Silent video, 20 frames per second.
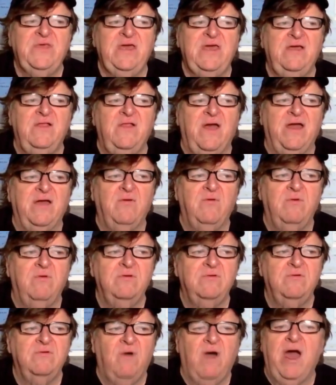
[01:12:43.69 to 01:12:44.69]
thing, like,
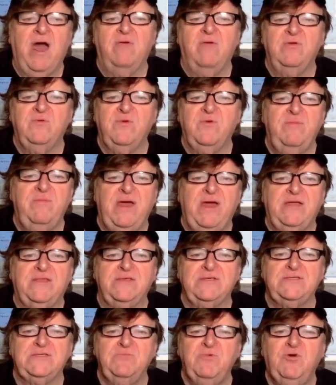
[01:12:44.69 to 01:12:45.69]
why would we
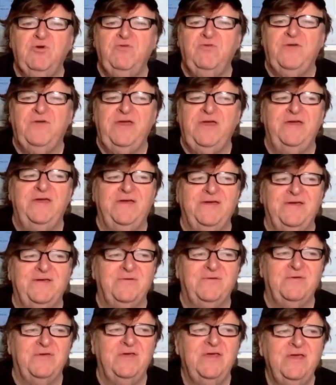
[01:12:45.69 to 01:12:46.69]
make this movie?
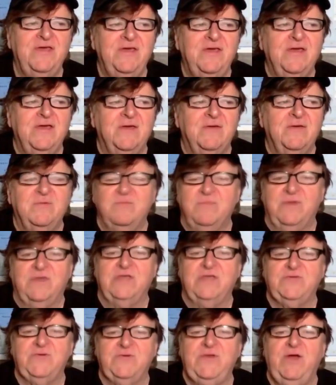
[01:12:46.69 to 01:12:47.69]

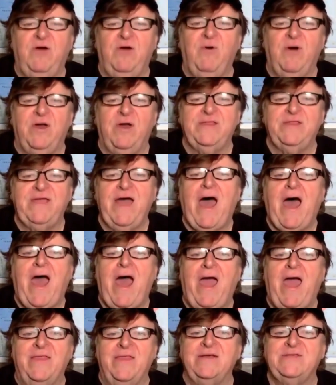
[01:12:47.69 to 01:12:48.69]
Because we don't want to
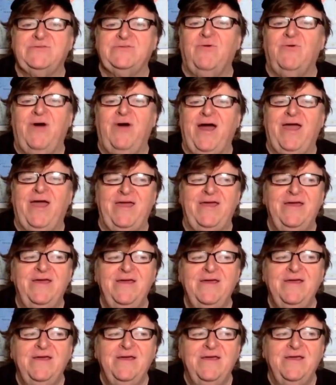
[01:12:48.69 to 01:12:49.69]
die. That's why.
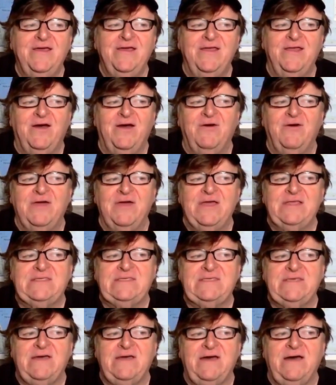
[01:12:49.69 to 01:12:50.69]
You know,
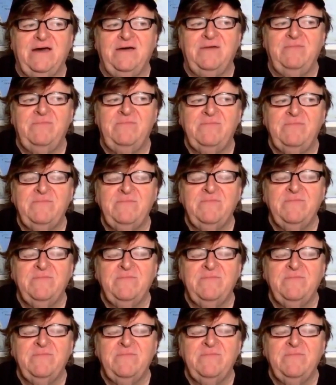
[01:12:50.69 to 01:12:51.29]
it's good